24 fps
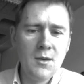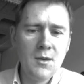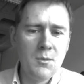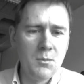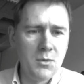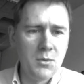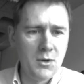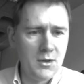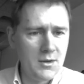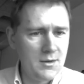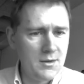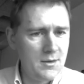
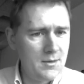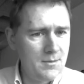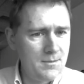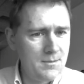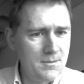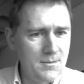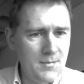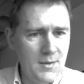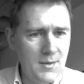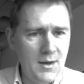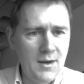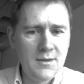but
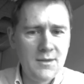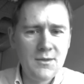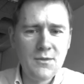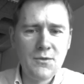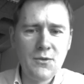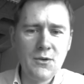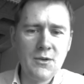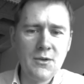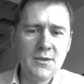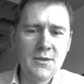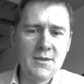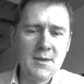as a
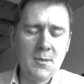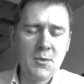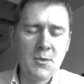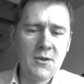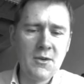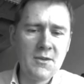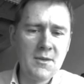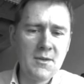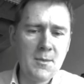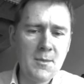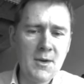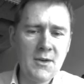first
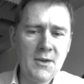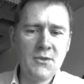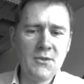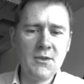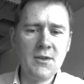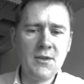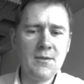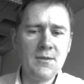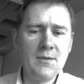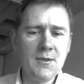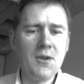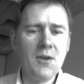
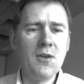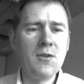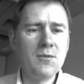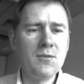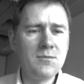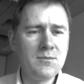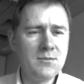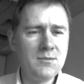approximation, you know,